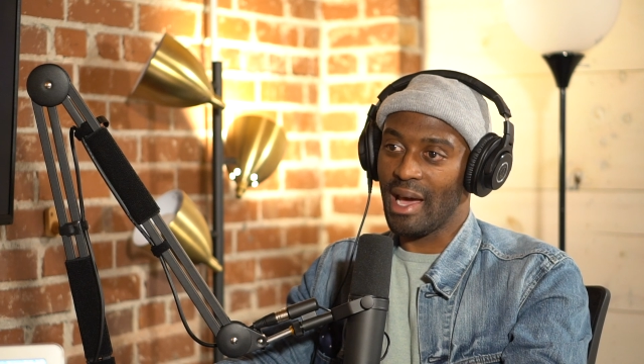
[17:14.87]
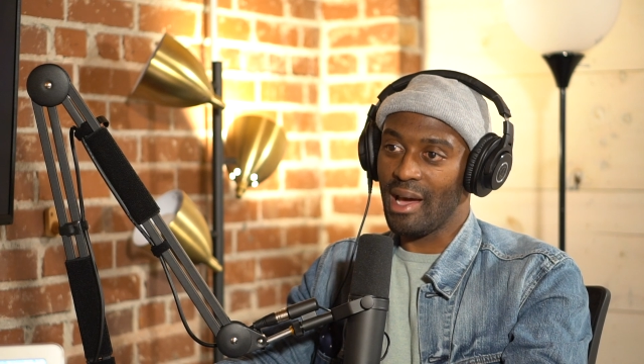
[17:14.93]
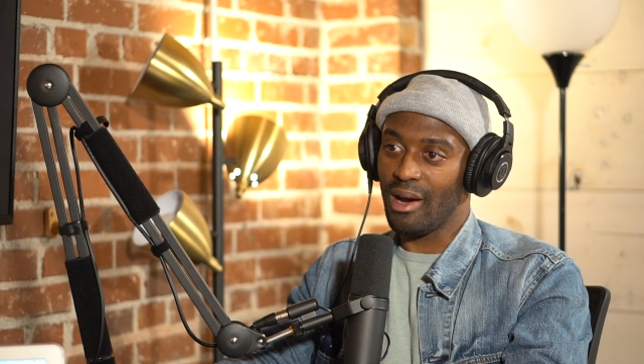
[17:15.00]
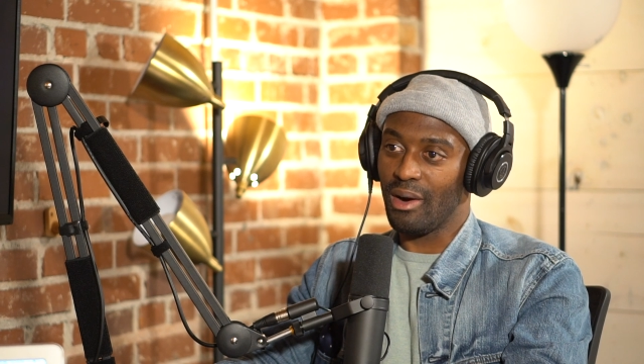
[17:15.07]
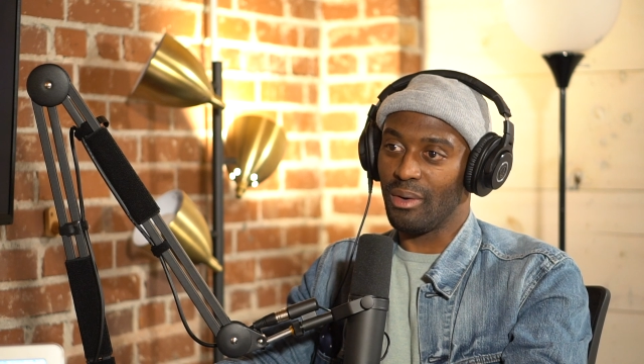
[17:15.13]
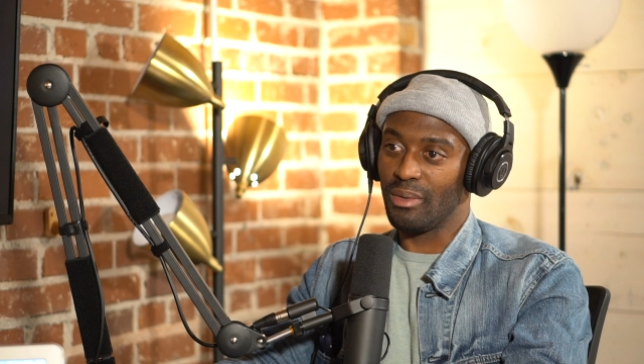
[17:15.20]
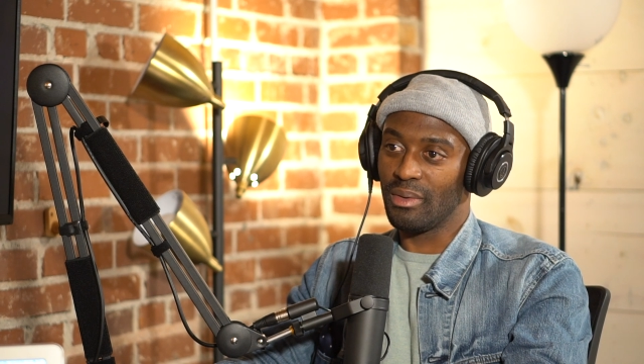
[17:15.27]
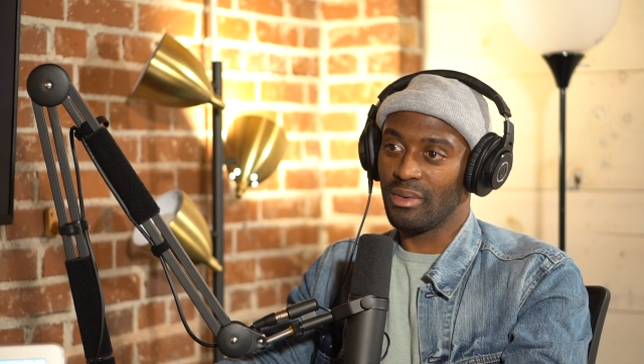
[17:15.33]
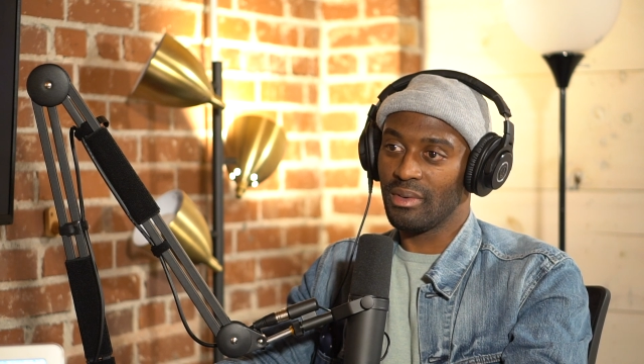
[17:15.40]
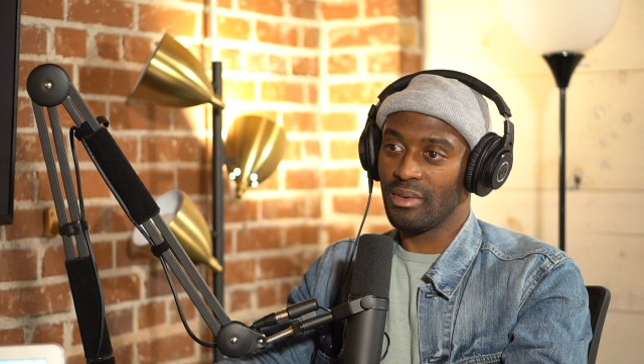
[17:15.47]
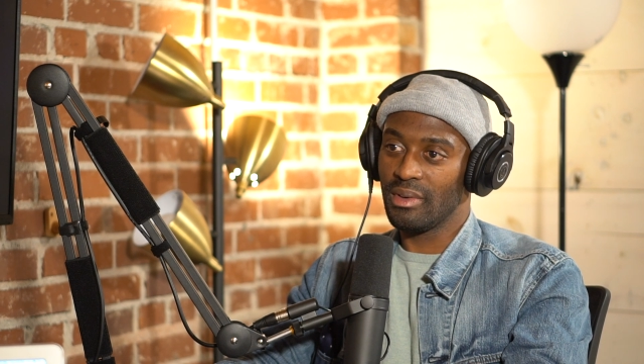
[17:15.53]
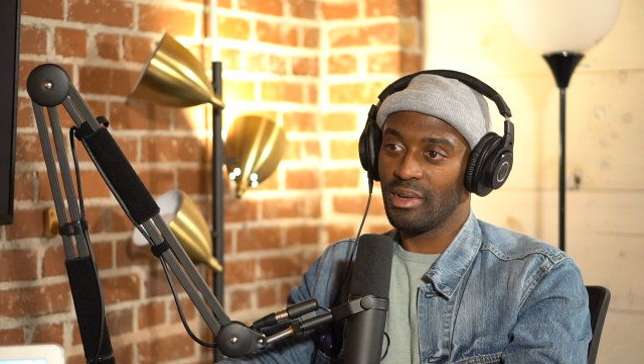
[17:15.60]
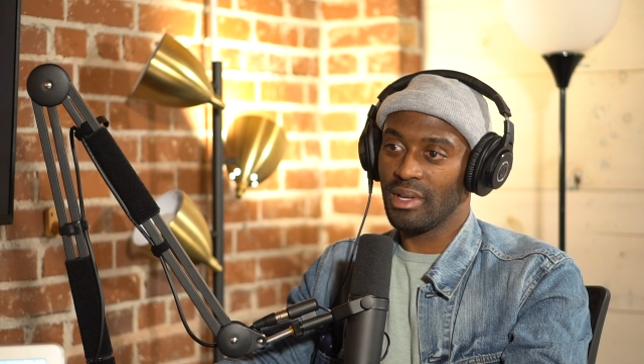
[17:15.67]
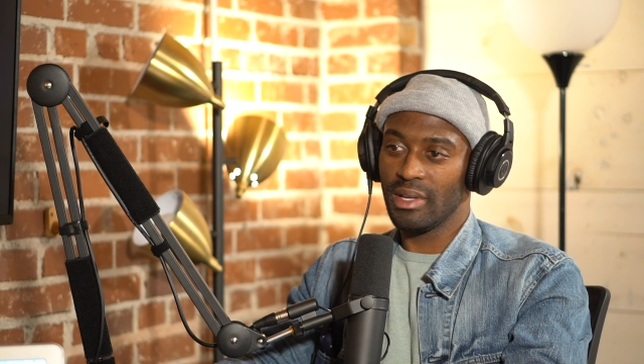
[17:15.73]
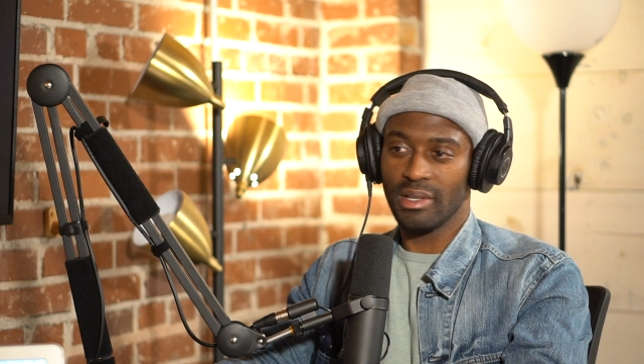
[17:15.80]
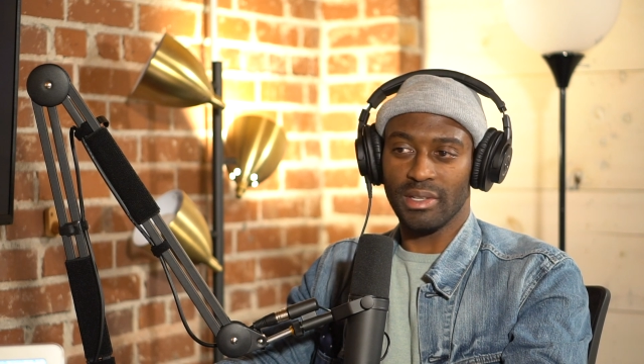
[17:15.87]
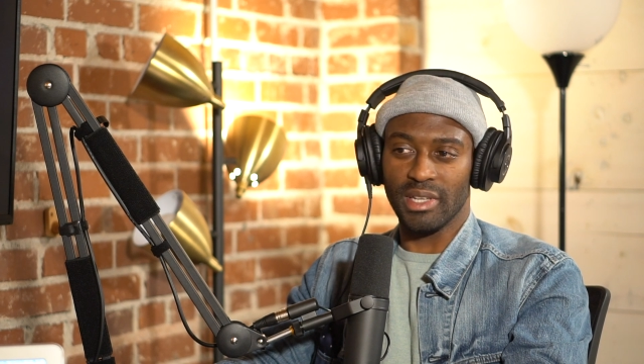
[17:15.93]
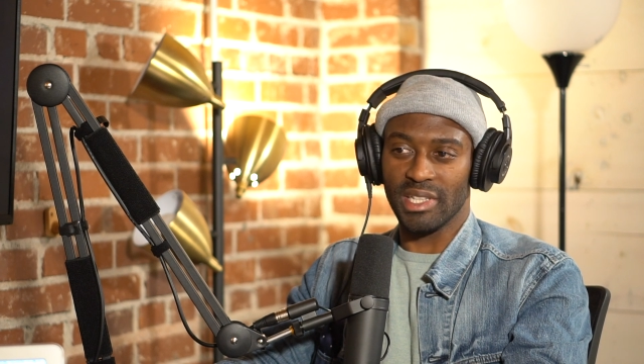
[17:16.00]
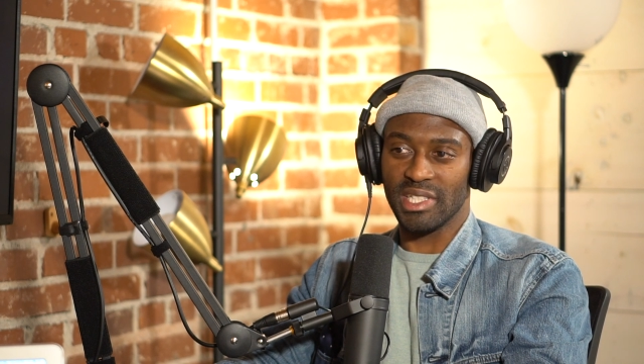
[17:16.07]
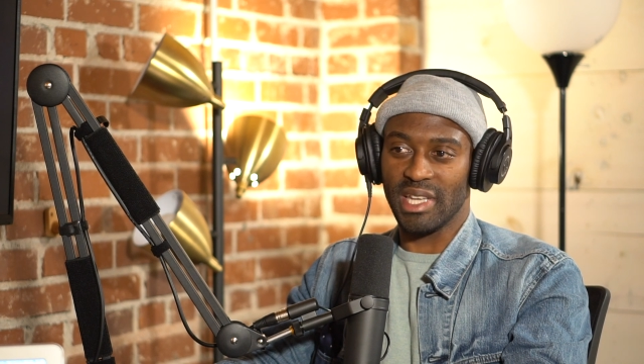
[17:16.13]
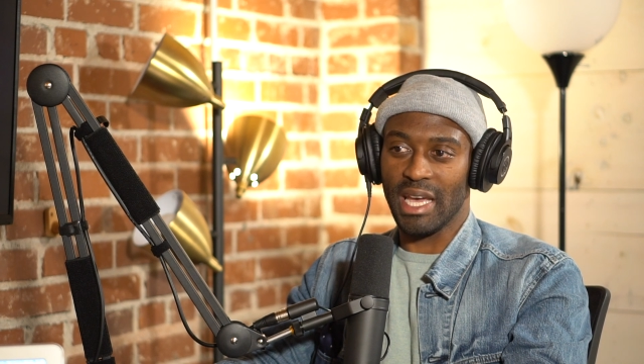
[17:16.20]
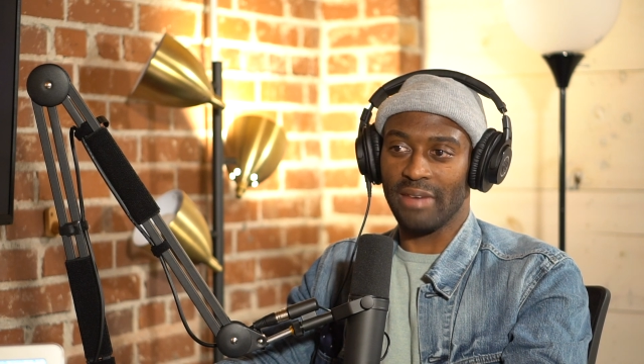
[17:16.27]
Now,
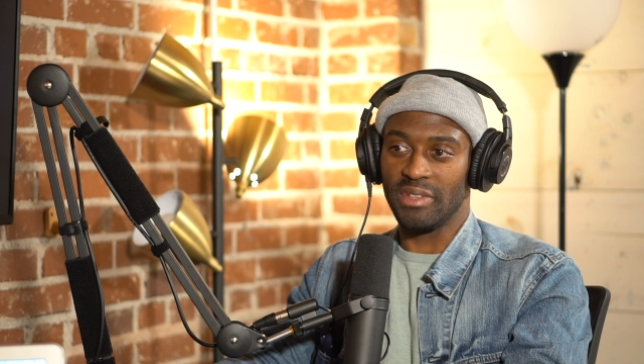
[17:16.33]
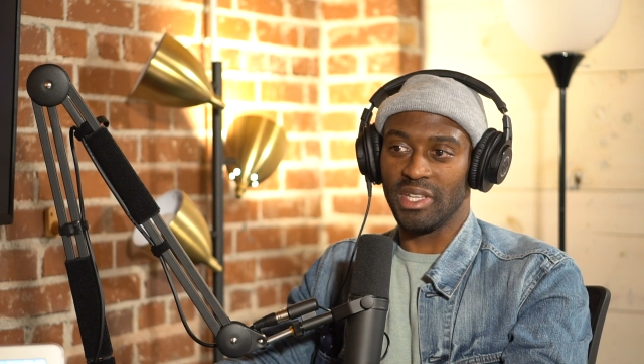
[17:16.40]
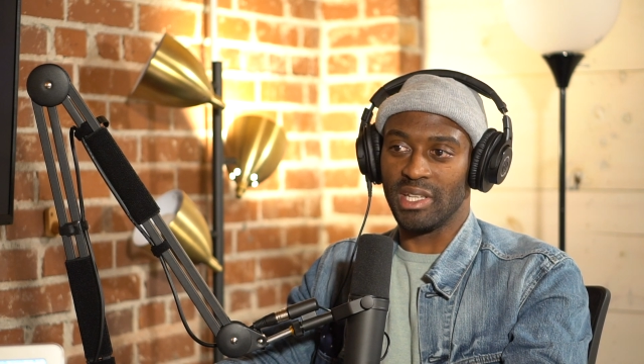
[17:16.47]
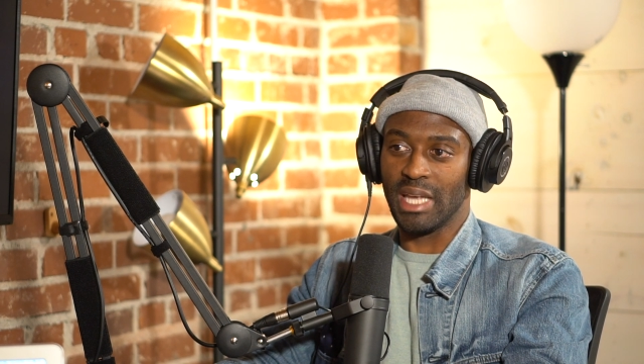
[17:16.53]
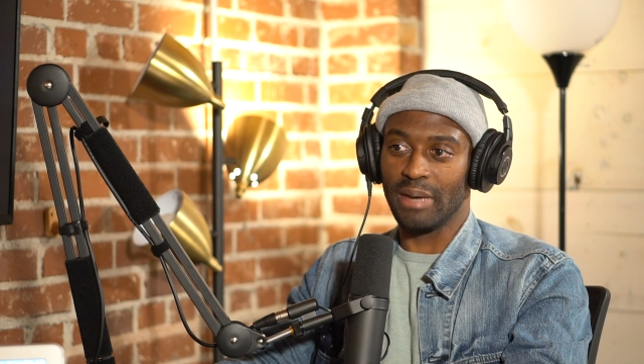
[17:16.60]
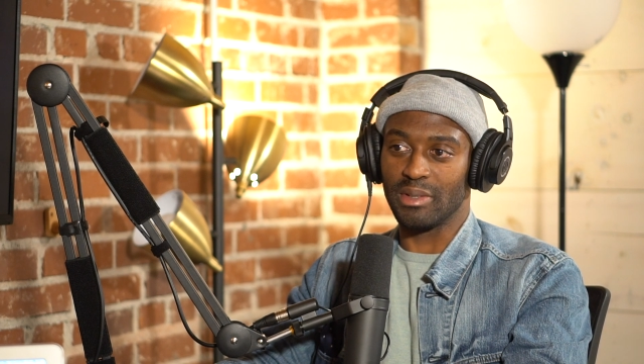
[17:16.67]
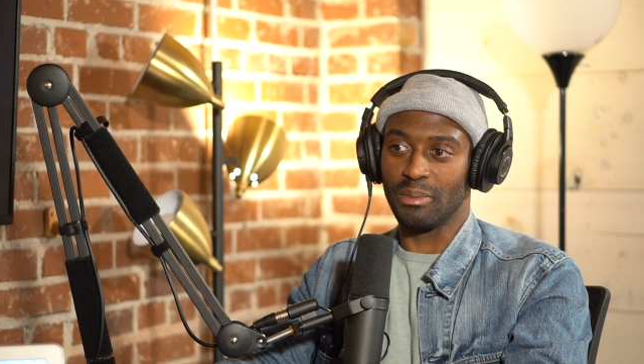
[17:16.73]
does he have the